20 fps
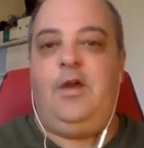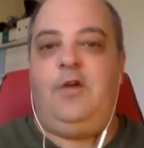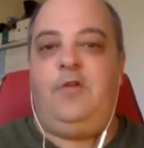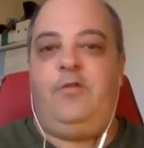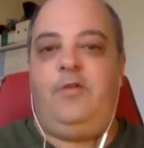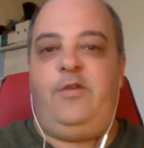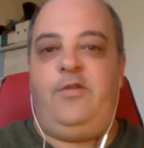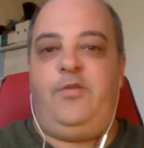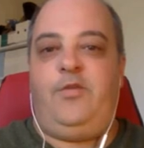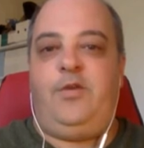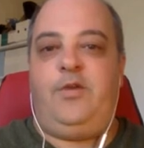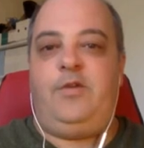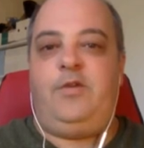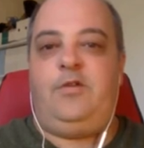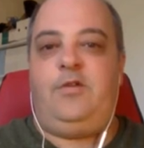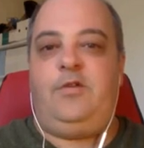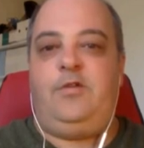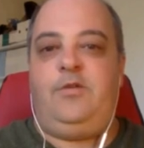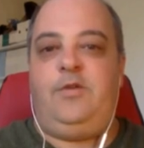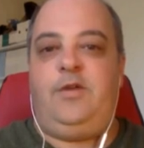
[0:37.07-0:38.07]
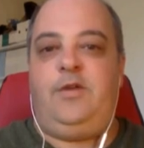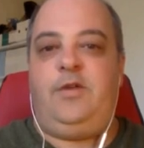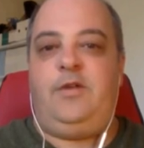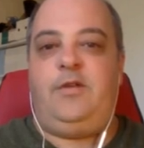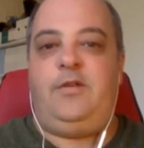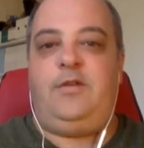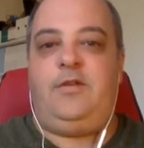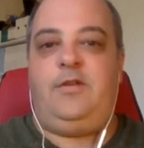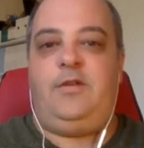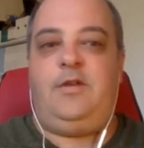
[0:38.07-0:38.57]
we've been
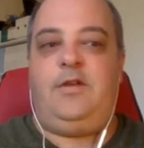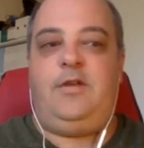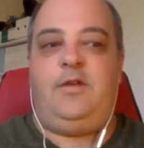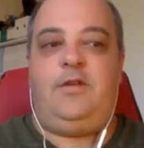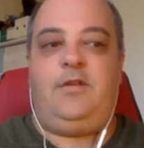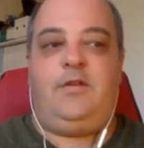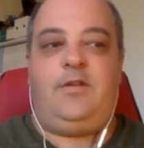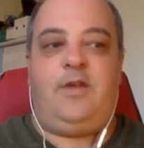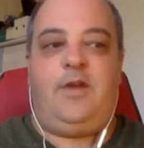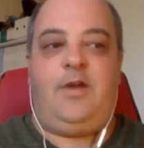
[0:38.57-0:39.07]
doing these